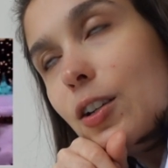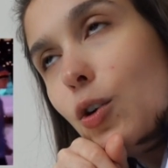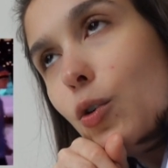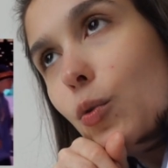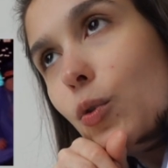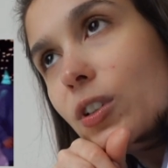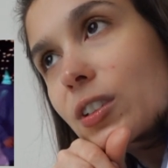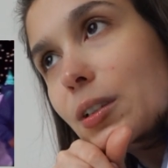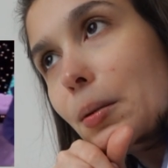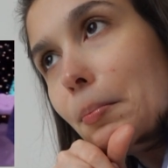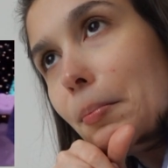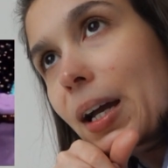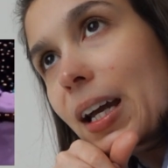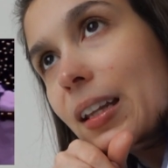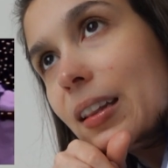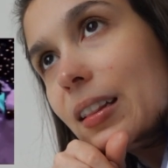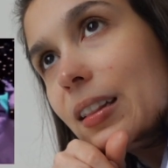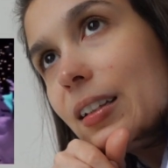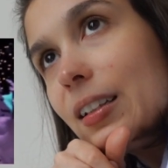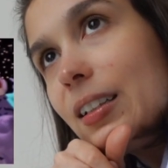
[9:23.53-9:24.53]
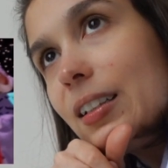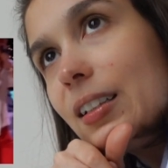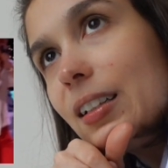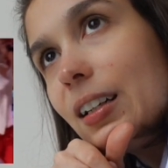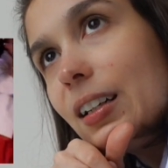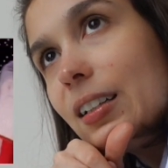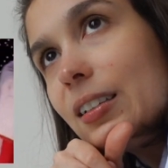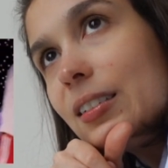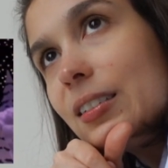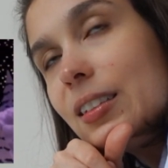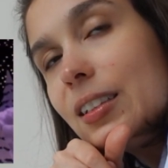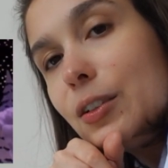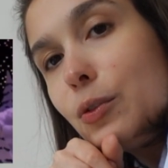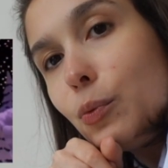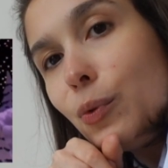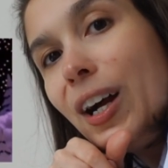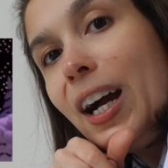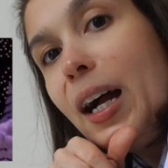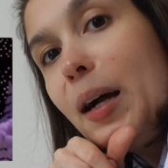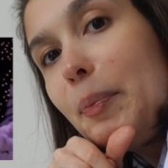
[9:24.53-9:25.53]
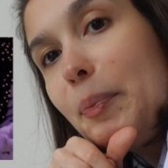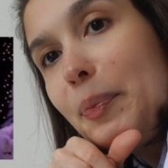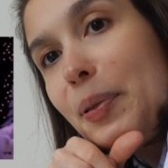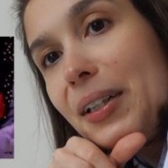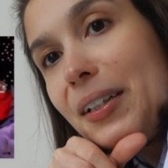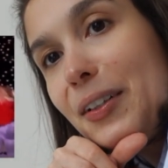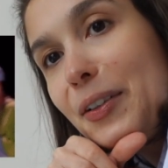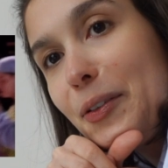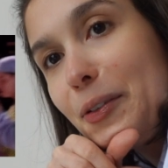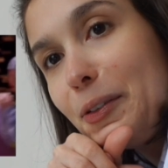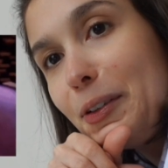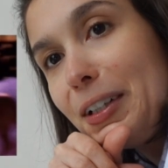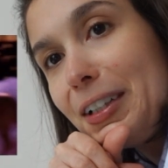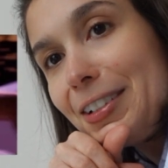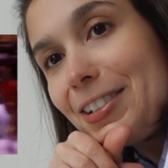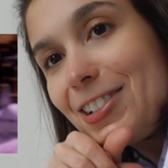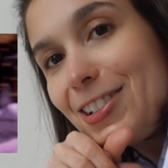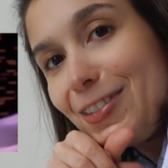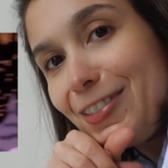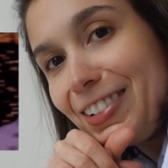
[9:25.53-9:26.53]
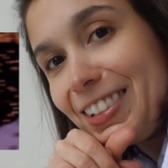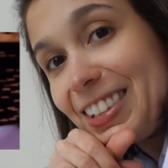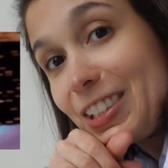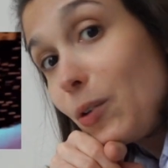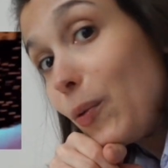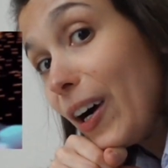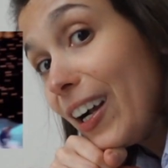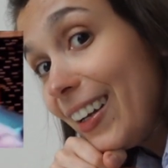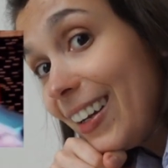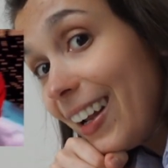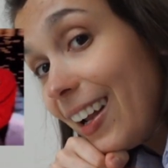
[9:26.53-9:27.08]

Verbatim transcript: who was a mathlete and did rap which was quite